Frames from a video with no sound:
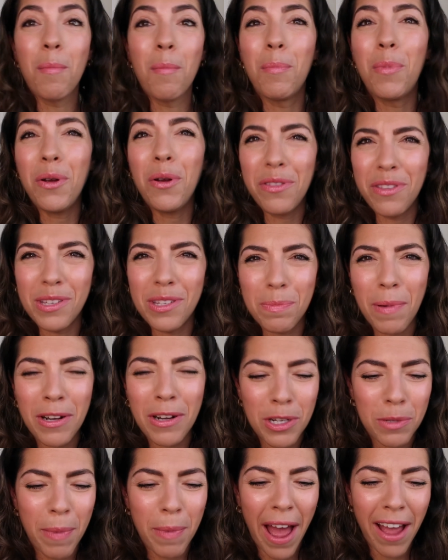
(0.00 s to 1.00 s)
Put the
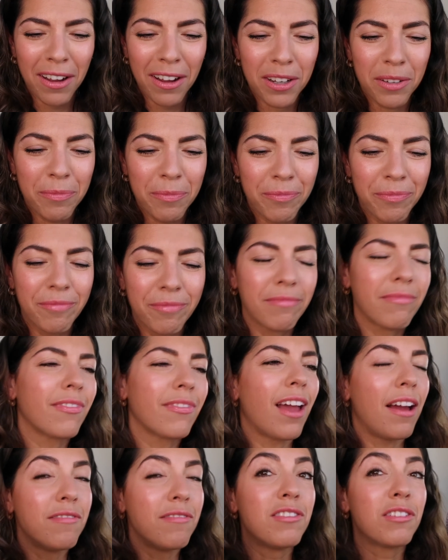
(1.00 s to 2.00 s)
sponge back.
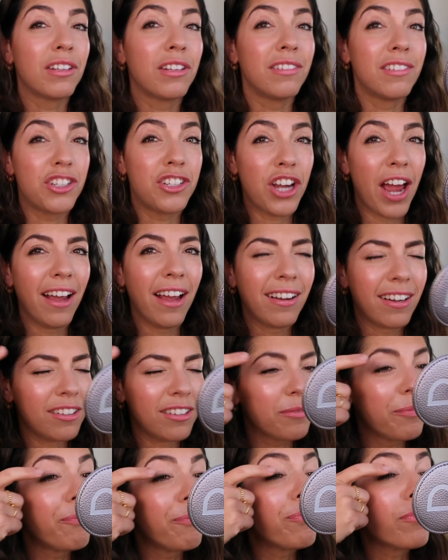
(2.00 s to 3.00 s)

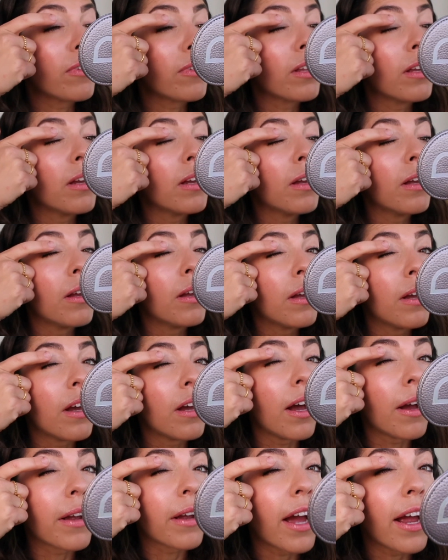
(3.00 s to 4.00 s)
Check.
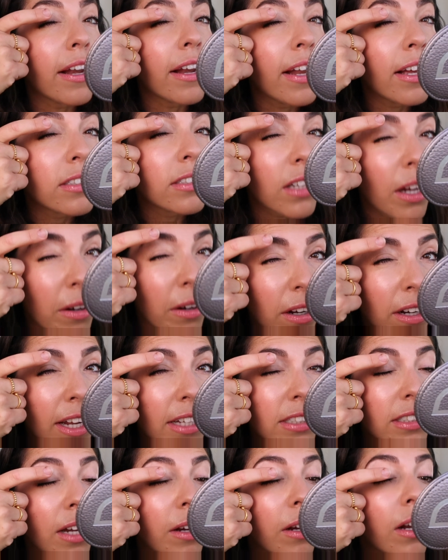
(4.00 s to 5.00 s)
Okay, let's go
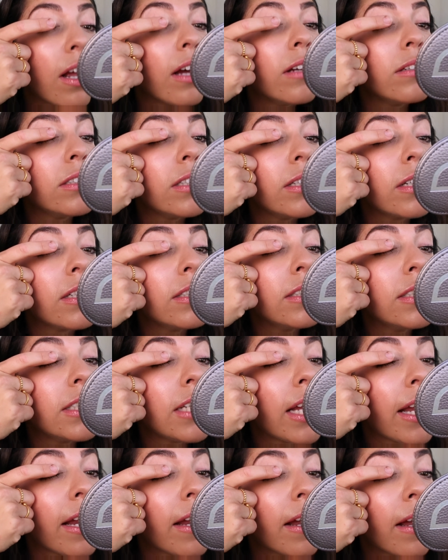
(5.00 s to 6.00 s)
close so you can
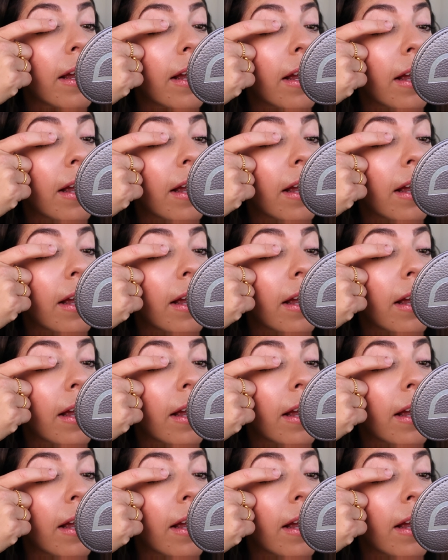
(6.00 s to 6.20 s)
see.